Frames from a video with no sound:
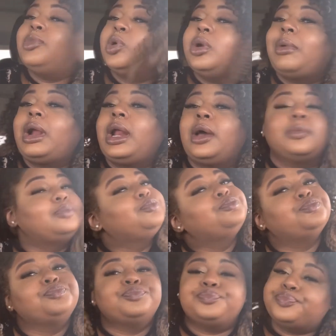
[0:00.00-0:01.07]
doing it right now.
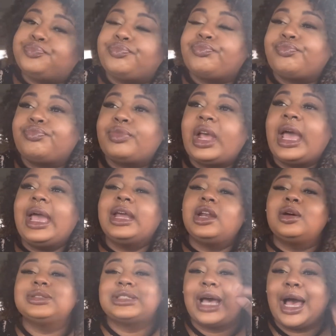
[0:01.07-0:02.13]
Ain't
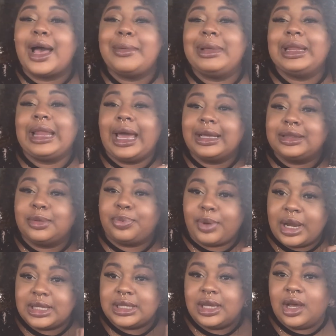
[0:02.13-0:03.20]
no time like the
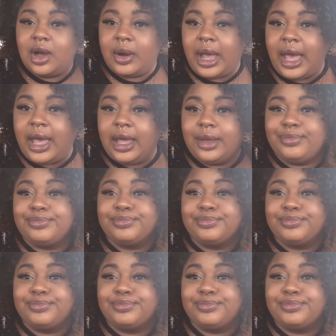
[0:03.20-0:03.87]
present, okay?